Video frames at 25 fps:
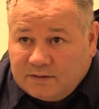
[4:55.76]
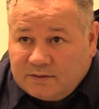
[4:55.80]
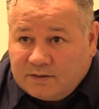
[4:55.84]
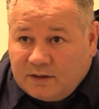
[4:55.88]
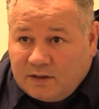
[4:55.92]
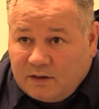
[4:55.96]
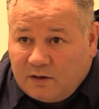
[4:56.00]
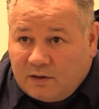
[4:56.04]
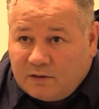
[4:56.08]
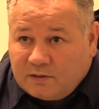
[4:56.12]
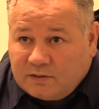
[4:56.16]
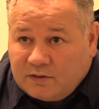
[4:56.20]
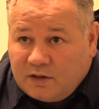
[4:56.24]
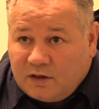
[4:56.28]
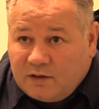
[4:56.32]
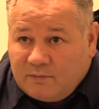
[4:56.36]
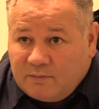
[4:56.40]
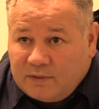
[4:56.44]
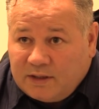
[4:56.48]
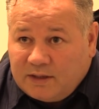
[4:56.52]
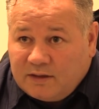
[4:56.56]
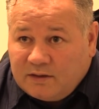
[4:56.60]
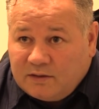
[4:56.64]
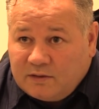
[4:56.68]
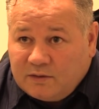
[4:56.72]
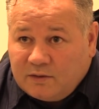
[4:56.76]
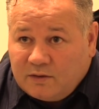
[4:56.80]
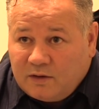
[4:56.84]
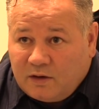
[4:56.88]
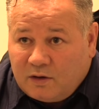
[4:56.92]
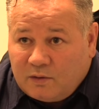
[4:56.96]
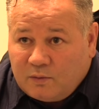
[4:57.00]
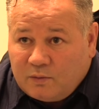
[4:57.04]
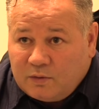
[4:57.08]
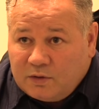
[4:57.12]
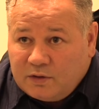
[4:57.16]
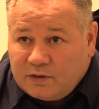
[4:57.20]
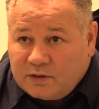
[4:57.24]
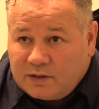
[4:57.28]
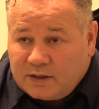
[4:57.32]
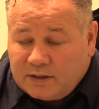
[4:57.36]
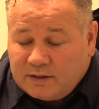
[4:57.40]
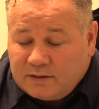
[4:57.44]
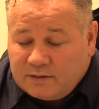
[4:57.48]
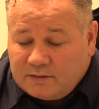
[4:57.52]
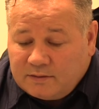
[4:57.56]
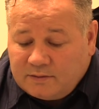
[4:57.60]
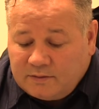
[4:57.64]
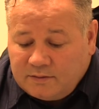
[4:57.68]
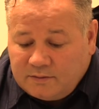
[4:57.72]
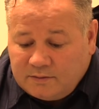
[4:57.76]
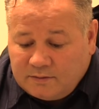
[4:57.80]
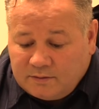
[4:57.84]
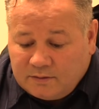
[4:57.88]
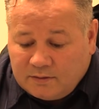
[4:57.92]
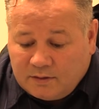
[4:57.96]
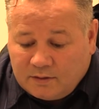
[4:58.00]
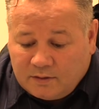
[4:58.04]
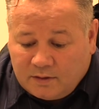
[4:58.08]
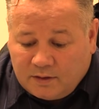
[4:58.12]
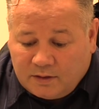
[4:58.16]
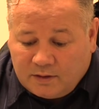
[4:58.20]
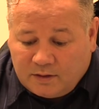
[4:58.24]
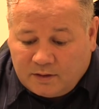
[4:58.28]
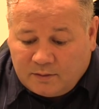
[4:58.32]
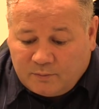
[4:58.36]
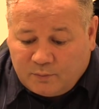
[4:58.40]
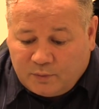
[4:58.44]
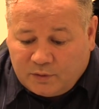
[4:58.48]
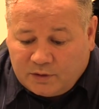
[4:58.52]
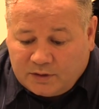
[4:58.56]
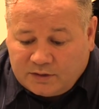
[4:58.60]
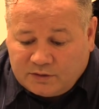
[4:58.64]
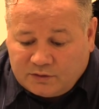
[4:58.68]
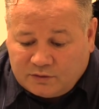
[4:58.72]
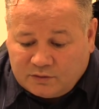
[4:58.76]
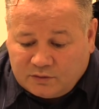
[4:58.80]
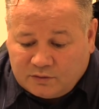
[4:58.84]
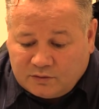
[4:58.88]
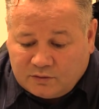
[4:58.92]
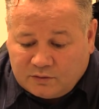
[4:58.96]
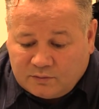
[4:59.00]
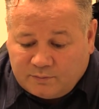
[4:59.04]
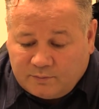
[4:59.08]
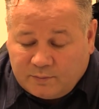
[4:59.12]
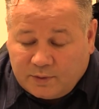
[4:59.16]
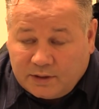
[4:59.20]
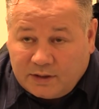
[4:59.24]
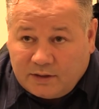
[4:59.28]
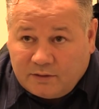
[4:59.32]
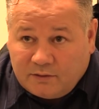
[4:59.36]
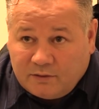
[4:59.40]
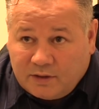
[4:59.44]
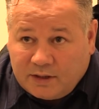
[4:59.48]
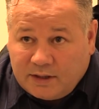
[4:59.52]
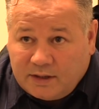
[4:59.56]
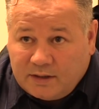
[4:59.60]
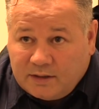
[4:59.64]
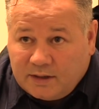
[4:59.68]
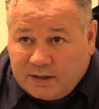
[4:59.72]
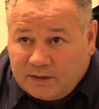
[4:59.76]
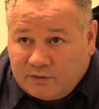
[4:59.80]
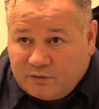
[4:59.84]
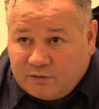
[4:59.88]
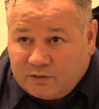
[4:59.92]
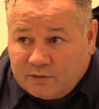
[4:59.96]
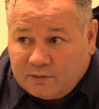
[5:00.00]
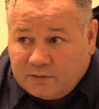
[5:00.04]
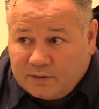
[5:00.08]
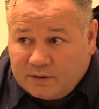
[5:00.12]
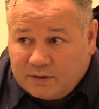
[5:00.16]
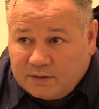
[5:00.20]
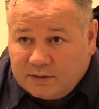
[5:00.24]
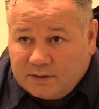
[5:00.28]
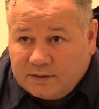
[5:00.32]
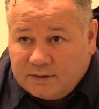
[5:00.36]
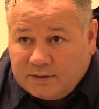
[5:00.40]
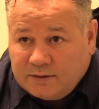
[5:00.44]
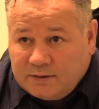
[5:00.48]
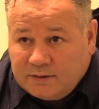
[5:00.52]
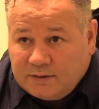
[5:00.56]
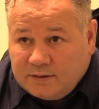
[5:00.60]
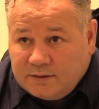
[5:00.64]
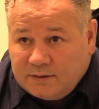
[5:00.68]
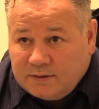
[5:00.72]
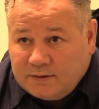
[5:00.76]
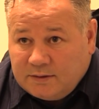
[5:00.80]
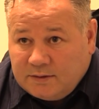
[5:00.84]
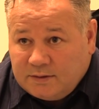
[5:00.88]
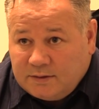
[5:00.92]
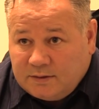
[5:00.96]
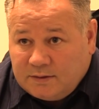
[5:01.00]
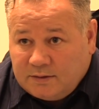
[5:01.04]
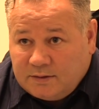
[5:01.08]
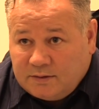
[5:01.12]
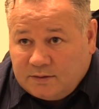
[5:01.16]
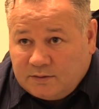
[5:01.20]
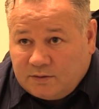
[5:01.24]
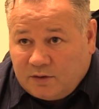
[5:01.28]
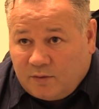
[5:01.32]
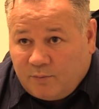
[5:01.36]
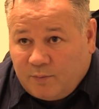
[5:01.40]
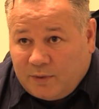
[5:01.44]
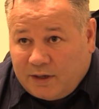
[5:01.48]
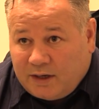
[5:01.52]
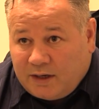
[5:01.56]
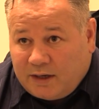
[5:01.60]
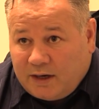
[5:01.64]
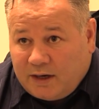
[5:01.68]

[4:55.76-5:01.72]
a lot of time there to do a lot of work, and I'm pretty sure Pete Green, Andrew, and Top Man